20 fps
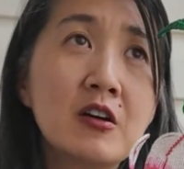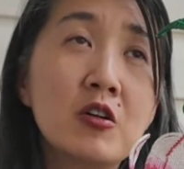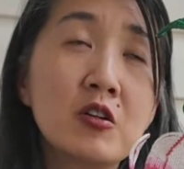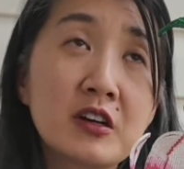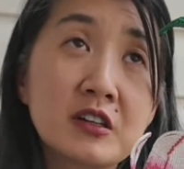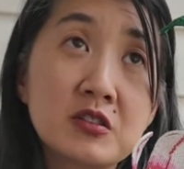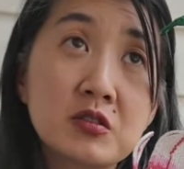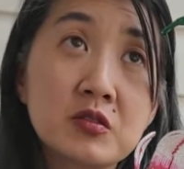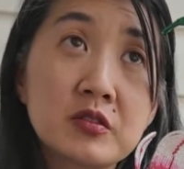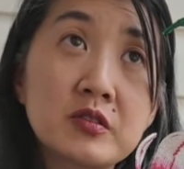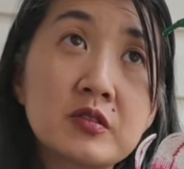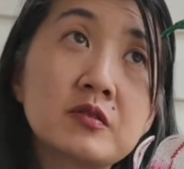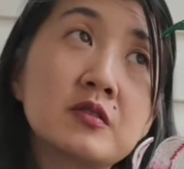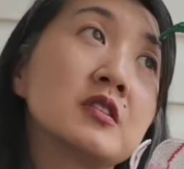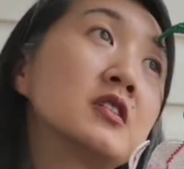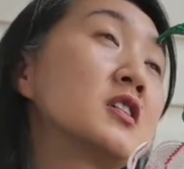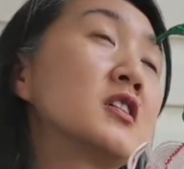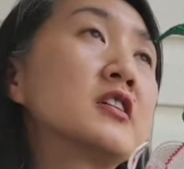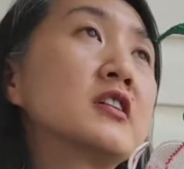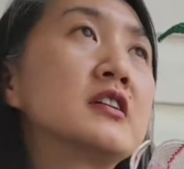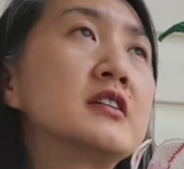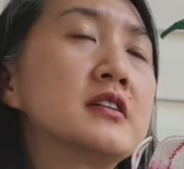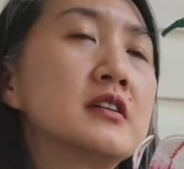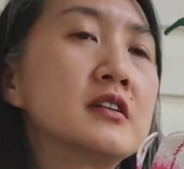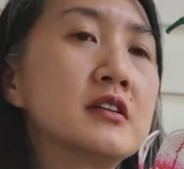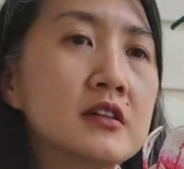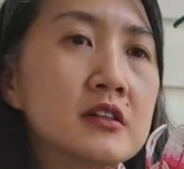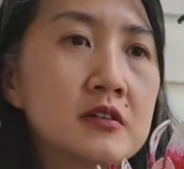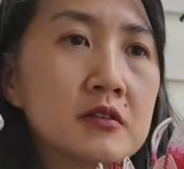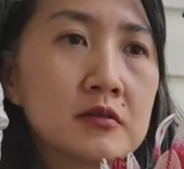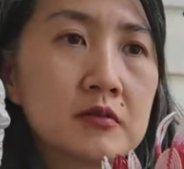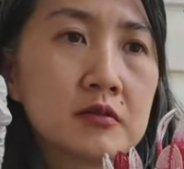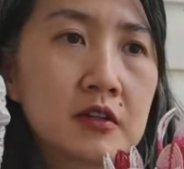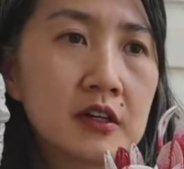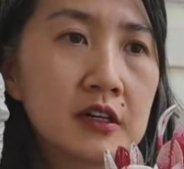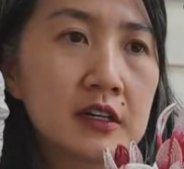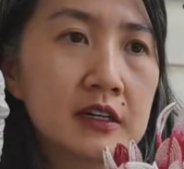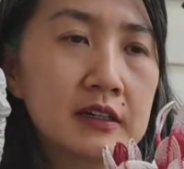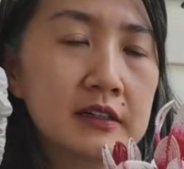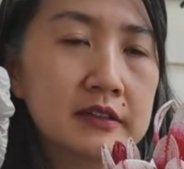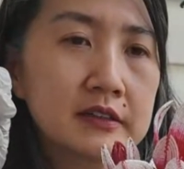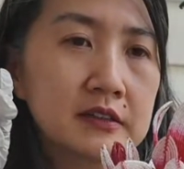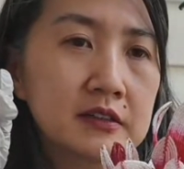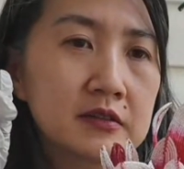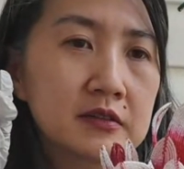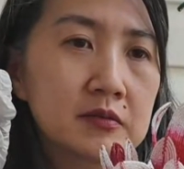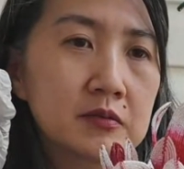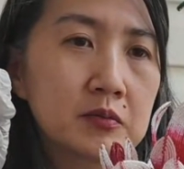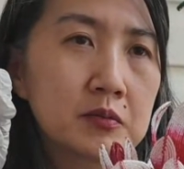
Okay, so I guess